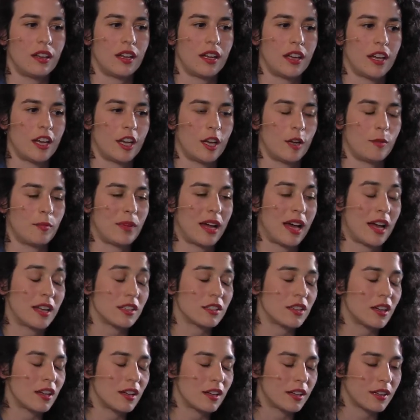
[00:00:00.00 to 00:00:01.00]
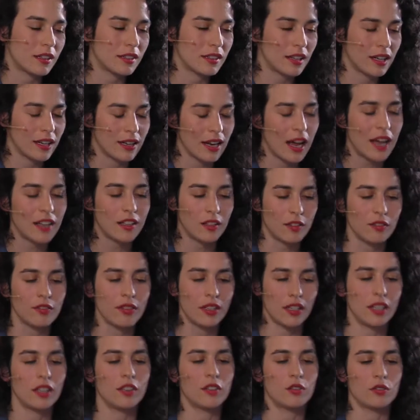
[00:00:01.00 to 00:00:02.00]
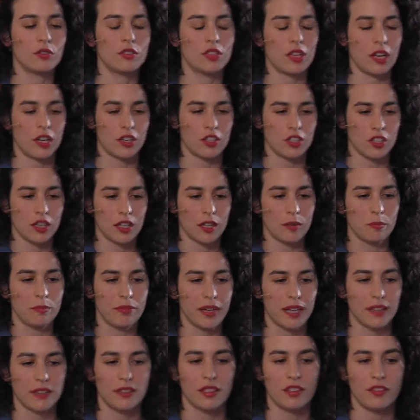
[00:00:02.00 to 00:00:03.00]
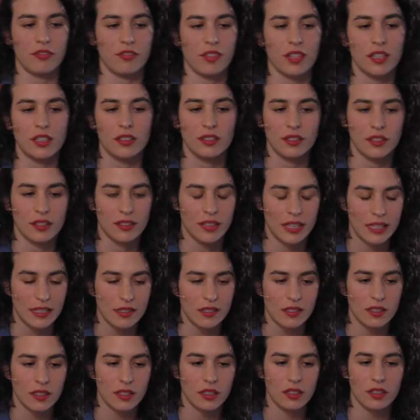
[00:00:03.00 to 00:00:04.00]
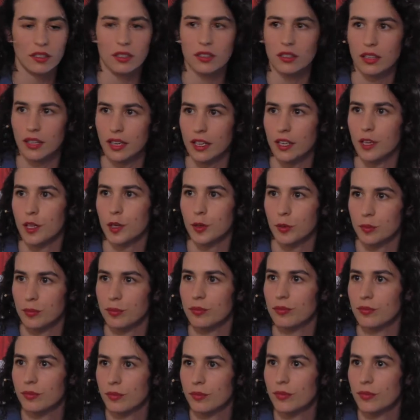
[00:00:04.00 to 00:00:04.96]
it had a really huge actually impact, I feel, in the dance scene, and